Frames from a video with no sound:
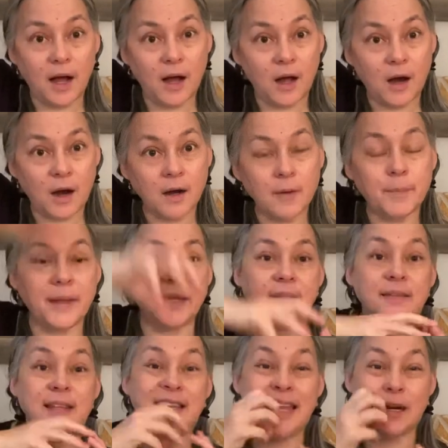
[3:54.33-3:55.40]
hard, because
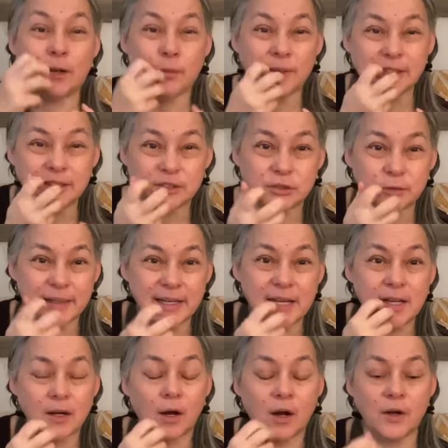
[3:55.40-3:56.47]
then they get really stringy
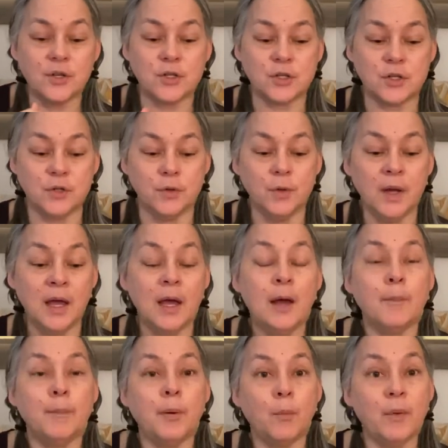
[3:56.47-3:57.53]
and hard to chew.
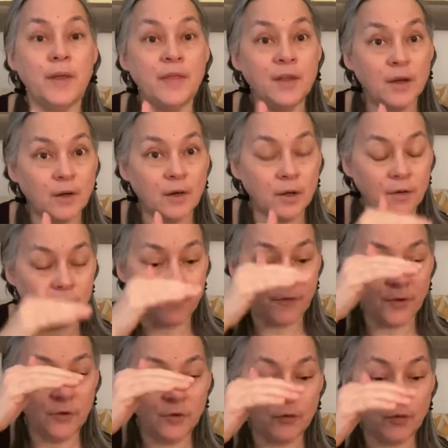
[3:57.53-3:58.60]
But when they're
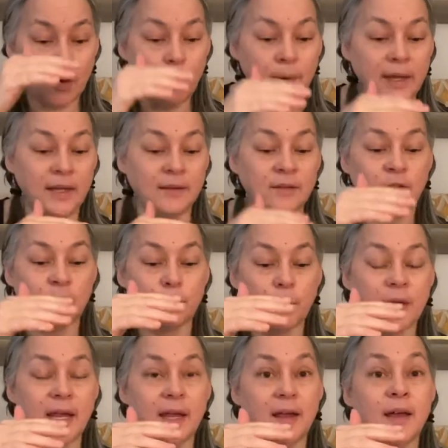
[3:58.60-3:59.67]
first growing in the
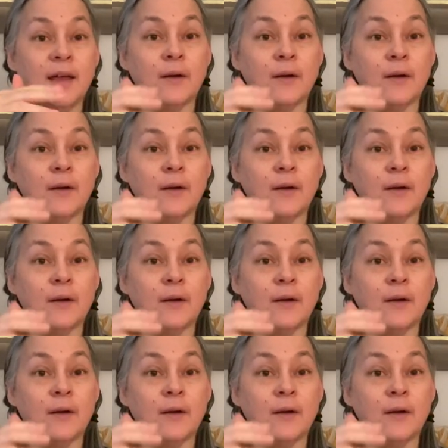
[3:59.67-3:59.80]
spring,